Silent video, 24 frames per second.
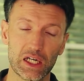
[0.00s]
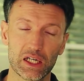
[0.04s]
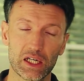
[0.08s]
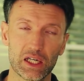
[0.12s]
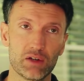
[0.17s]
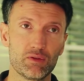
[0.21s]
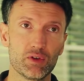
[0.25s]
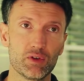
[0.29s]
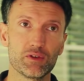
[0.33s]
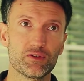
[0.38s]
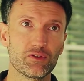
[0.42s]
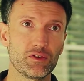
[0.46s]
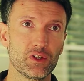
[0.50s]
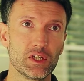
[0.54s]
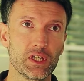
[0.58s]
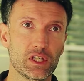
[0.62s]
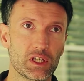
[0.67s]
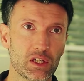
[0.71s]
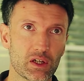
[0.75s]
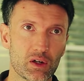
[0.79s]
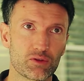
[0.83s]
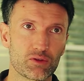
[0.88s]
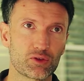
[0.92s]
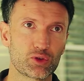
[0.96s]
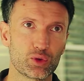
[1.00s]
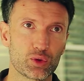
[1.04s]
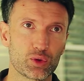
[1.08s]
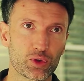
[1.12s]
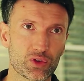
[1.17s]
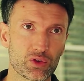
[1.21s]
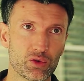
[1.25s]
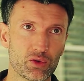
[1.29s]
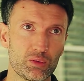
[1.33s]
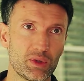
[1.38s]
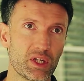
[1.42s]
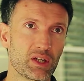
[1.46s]
everything, of
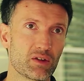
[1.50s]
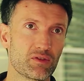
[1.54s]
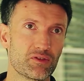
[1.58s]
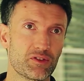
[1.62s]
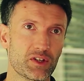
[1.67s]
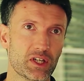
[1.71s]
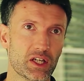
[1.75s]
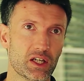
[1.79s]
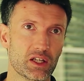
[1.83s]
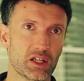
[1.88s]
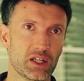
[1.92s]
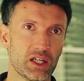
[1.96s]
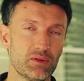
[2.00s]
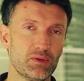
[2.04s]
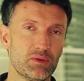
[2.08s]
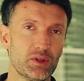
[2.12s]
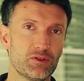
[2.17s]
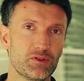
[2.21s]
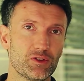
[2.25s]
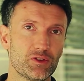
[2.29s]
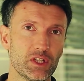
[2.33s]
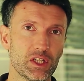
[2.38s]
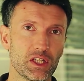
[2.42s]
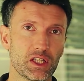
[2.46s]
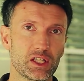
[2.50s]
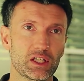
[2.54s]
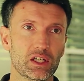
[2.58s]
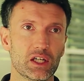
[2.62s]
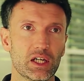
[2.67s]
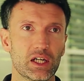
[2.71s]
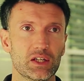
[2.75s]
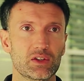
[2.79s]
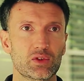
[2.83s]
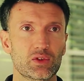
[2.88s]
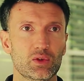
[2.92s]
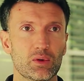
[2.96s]
course, will fail. Everything
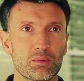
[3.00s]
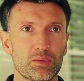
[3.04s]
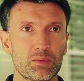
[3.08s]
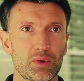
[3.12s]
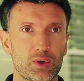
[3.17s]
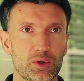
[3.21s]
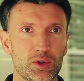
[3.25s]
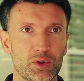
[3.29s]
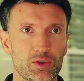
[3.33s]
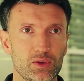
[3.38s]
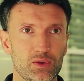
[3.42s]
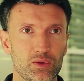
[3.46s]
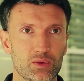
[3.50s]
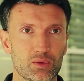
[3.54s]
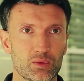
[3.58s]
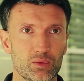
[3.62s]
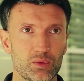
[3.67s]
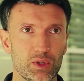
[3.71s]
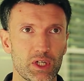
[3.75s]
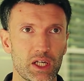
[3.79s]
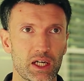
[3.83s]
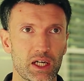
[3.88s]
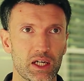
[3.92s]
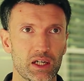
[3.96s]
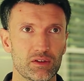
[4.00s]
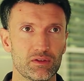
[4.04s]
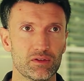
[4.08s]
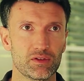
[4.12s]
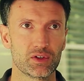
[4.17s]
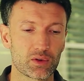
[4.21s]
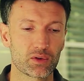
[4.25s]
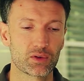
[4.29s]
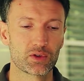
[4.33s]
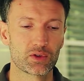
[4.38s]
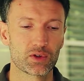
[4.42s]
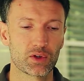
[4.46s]
at some point will
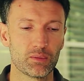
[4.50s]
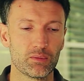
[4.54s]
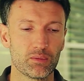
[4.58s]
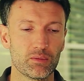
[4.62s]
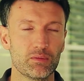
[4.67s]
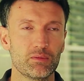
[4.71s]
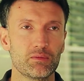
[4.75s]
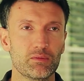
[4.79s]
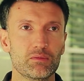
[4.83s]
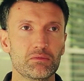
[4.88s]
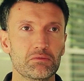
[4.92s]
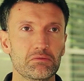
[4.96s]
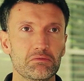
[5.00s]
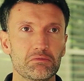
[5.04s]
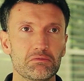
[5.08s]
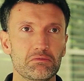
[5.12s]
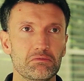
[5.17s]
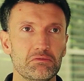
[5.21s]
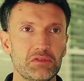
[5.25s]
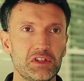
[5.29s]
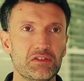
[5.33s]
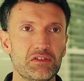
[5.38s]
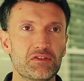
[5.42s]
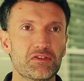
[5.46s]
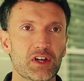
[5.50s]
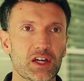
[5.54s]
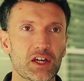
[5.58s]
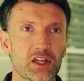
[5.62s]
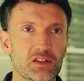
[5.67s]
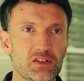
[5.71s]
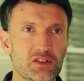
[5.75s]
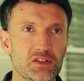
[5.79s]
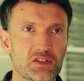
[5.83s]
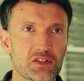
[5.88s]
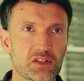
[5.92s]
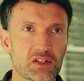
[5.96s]
have some
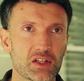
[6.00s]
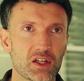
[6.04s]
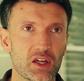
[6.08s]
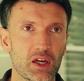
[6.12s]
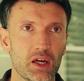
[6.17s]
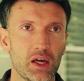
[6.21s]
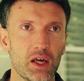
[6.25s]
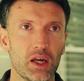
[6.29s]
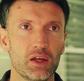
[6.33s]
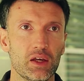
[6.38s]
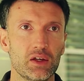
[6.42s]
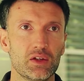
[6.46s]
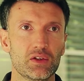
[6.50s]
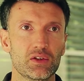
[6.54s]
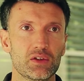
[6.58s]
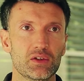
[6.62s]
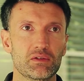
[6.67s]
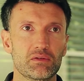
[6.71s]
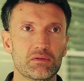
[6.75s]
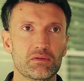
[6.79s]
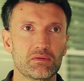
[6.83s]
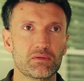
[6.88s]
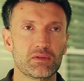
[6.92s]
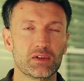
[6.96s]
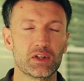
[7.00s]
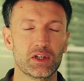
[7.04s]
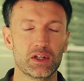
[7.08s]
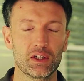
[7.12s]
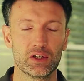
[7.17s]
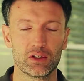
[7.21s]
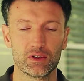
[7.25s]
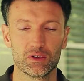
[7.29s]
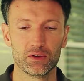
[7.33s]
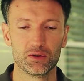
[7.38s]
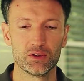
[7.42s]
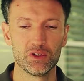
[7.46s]
defect and
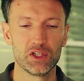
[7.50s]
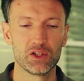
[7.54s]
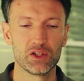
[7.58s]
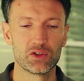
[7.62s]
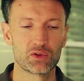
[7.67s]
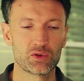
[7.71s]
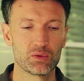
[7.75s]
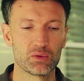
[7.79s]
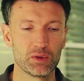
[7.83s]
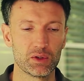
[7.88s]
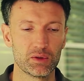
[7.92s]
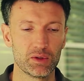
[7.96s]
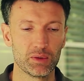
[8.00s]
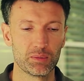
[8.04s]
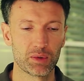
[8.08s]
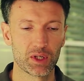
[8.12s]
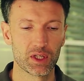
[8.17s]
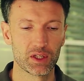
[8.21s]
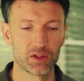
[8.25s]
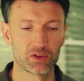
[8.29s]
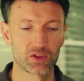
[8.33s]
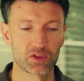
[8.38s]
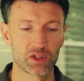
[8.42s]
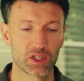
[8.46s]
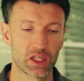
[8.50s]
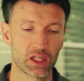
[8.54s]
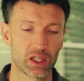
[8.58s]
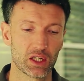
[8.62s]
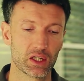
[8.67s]
needs to be replaced.